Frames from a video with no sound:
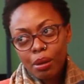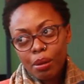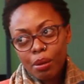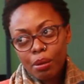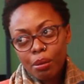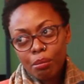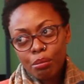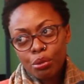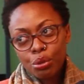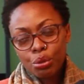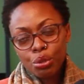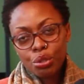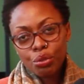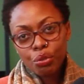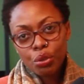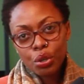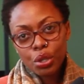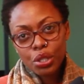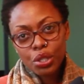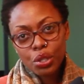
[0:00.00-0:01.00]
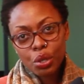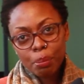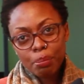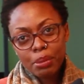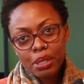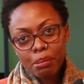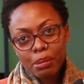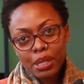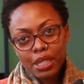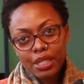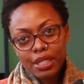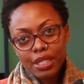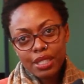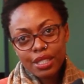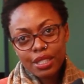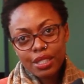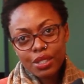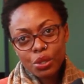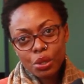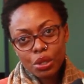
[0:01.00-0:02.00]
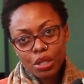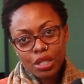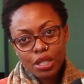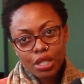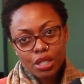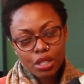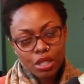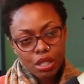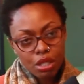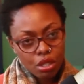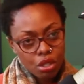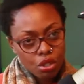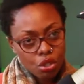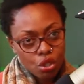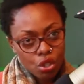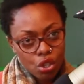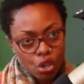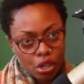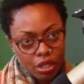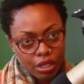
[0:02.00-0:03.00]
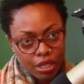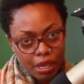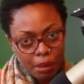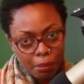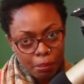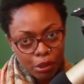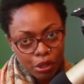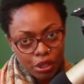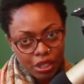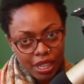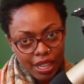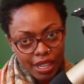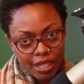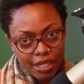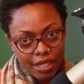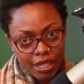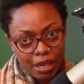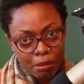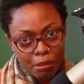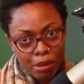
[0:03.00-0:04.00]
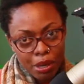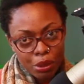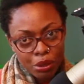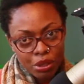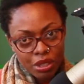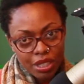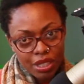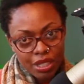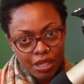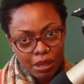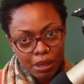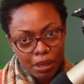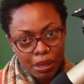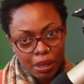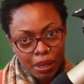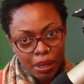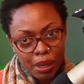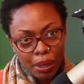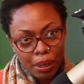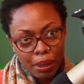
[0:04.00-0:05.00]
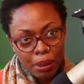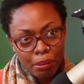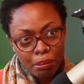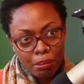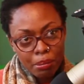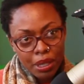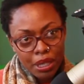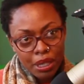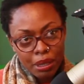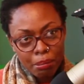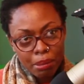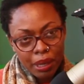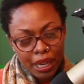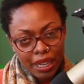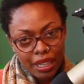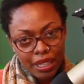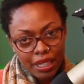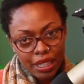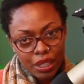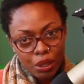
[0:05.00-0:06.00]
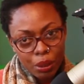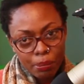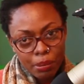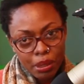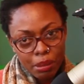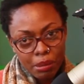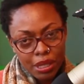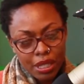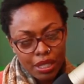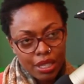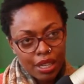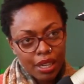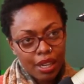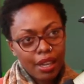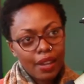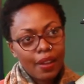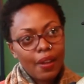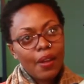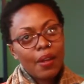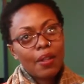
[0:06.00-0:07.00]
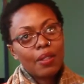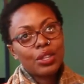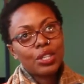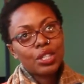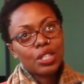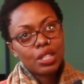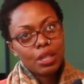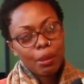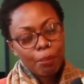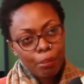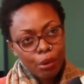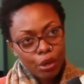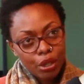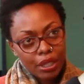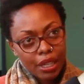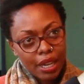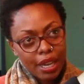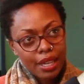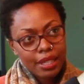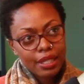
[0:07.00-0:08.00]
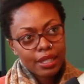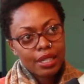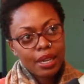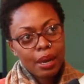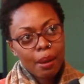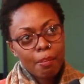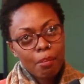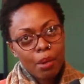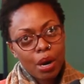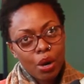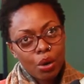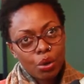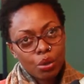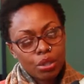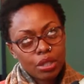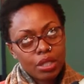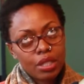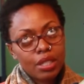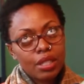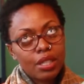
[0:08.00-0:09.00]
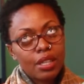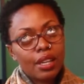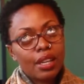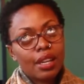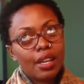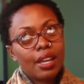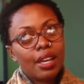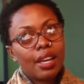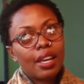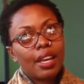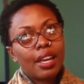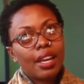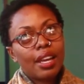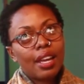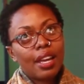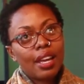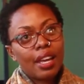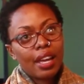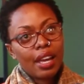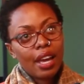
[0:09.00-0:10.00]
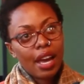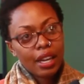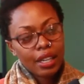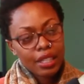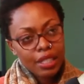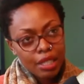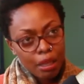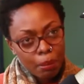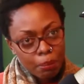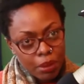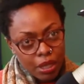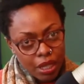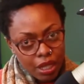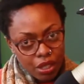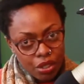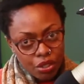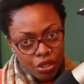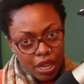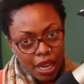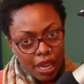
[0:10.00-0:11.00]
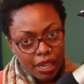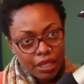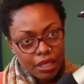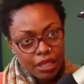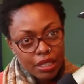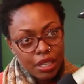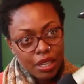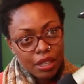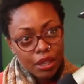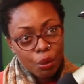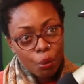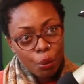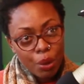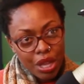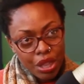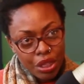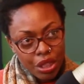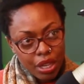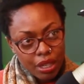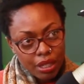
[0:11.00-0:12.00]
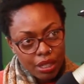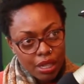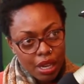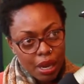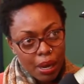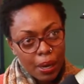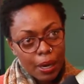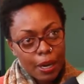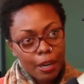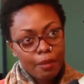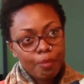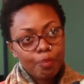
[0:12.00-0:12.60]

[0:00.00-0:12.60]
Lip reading: brute force optimist. So this is not a podcast about being blindly optimistic. This is a podcast about accepting reality and the way things are,